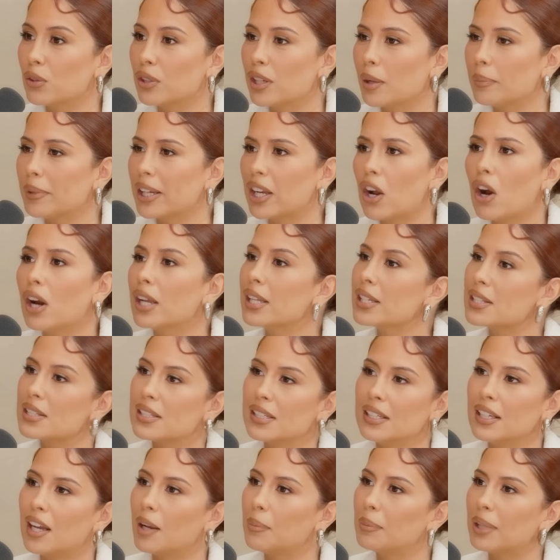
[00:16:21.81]
And I'm like,
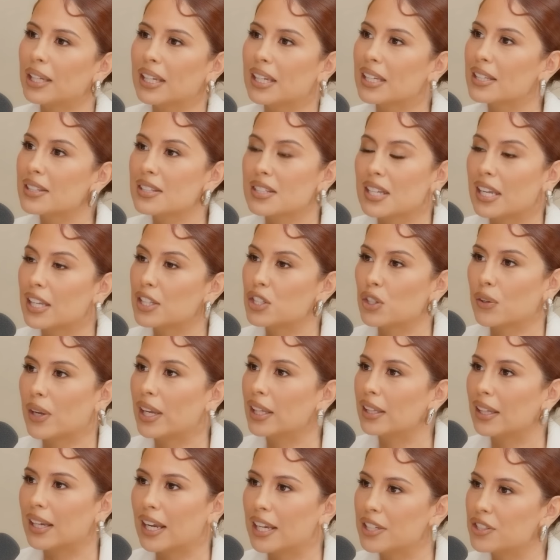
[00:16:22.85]
honestly, I'm like, it's okay.
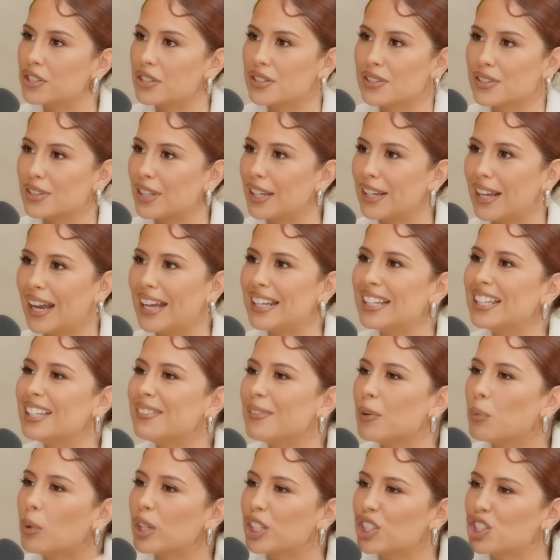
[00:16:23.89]
Like, I didn't
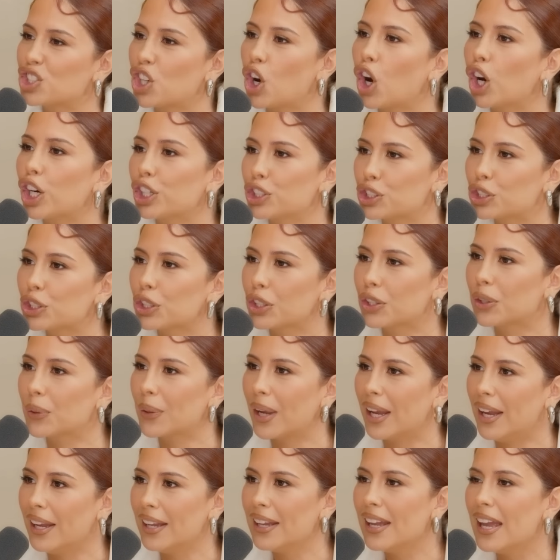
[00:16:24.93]
even want to charge her,
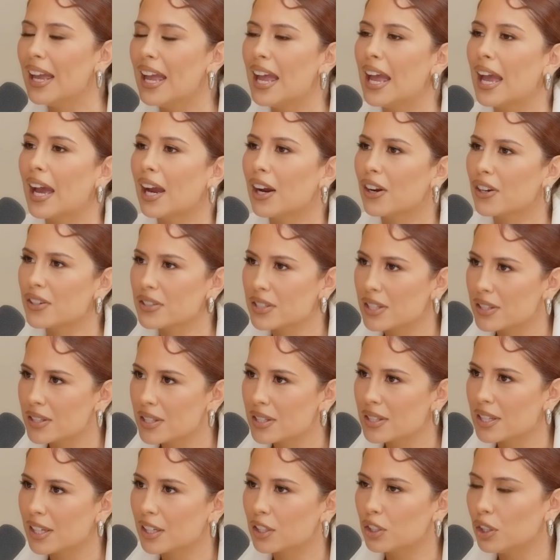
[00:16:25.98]
okay? Her
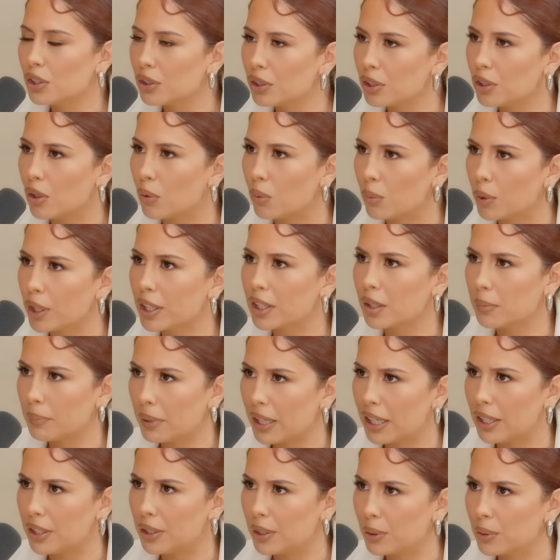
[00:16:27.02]
Simpson's like, no, we're going to
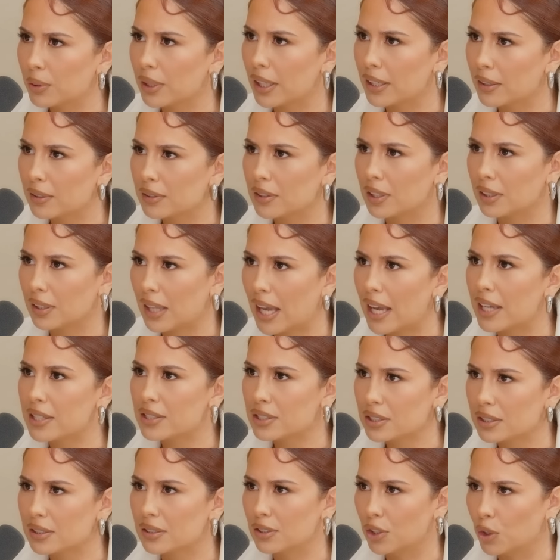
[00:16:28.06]
pay you. Like, the
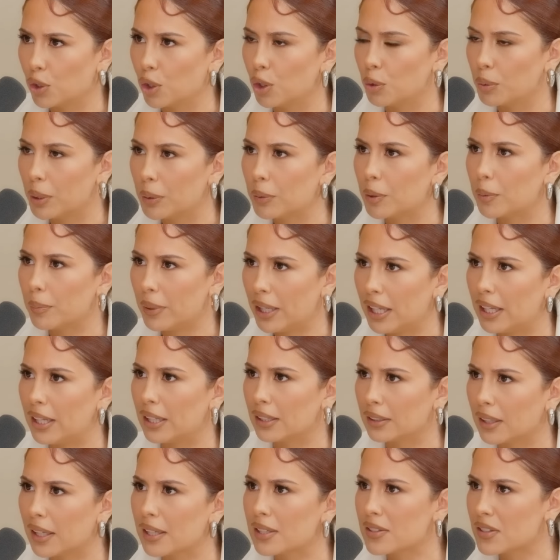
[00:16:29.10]
last girl, we were
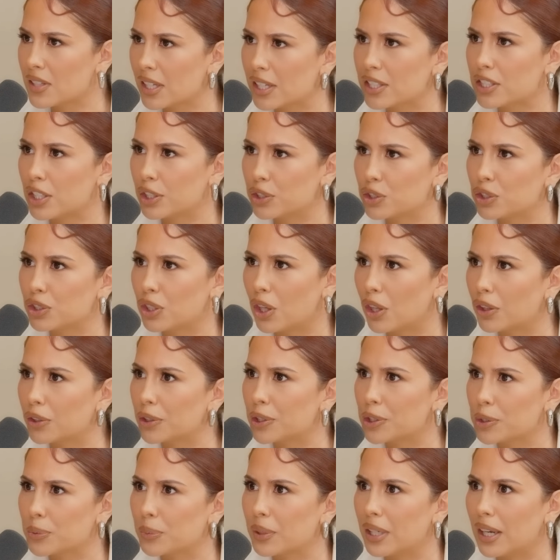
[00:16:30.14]
paying like
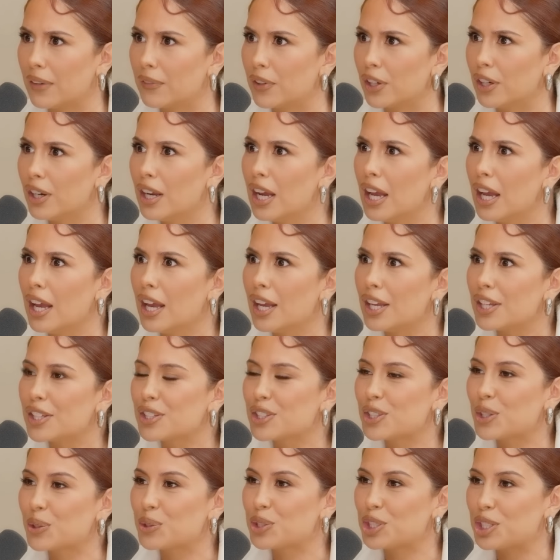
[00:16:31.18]
$600, whatever.
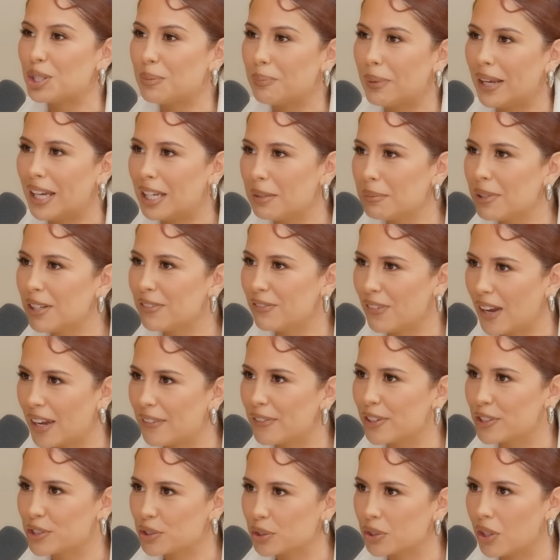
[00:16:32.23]
So she paid me
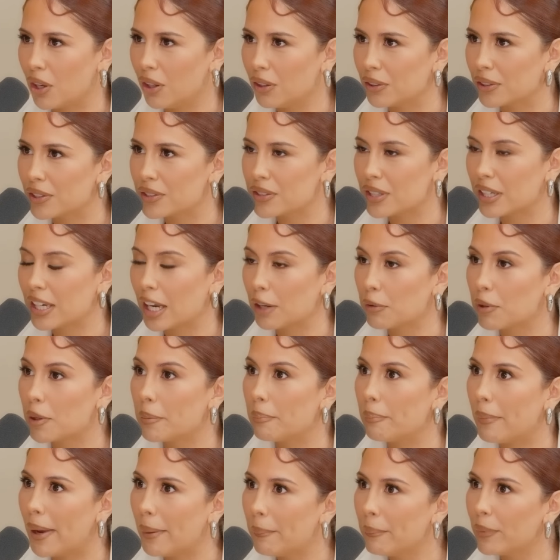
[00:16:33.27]
$500. And I
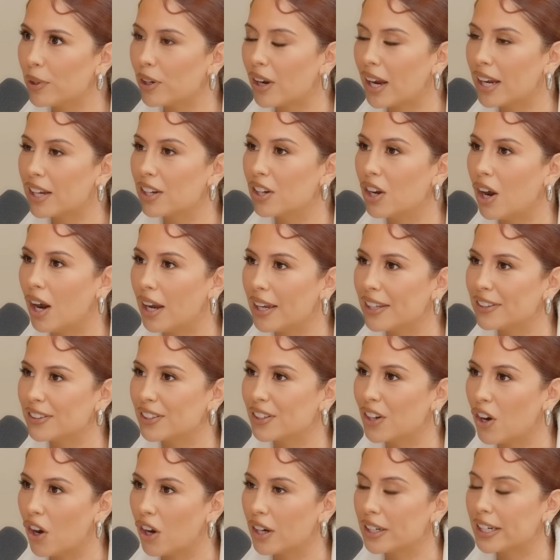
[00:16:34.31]
remember I got in the
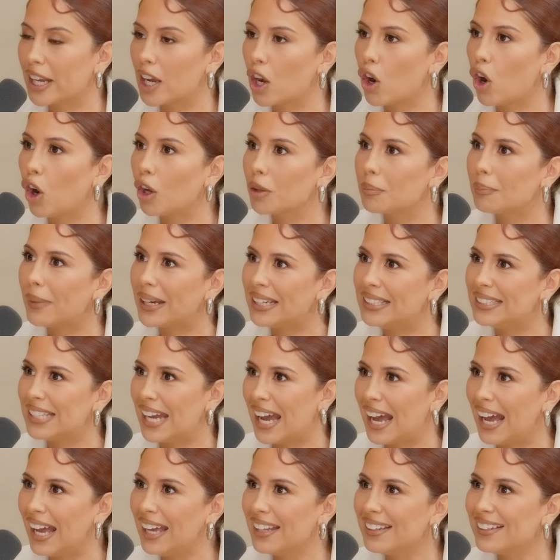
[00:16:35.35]
car and I called my
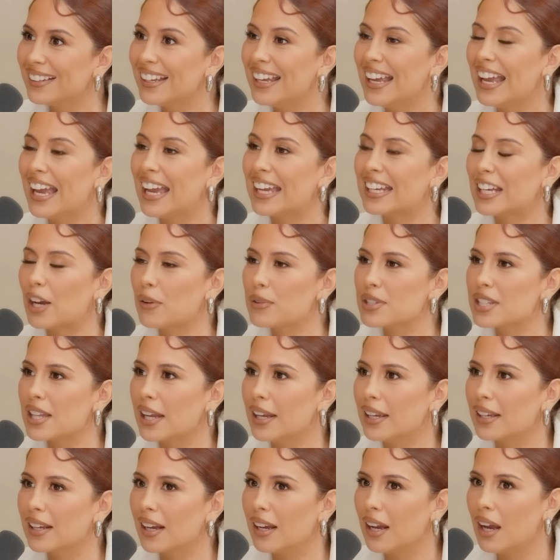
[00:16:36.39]
dad and I was
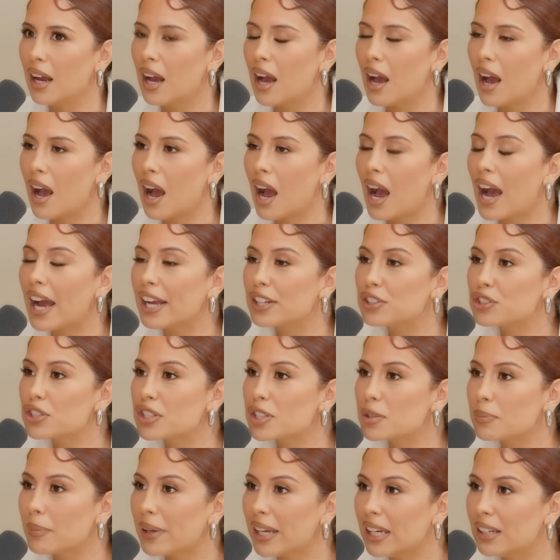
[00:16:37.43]
like, I
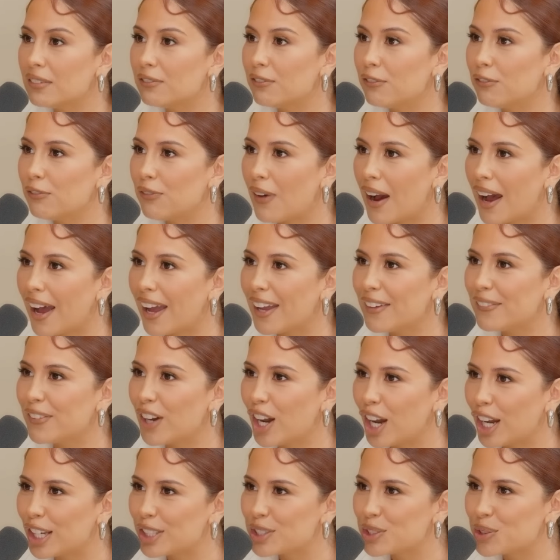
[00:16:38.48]
just made
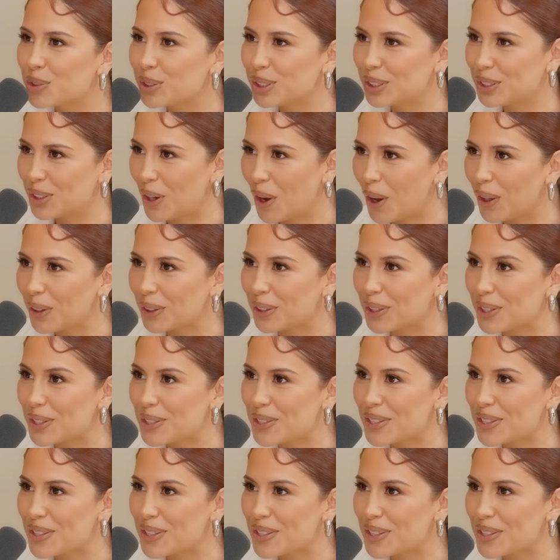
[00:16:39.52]
$500.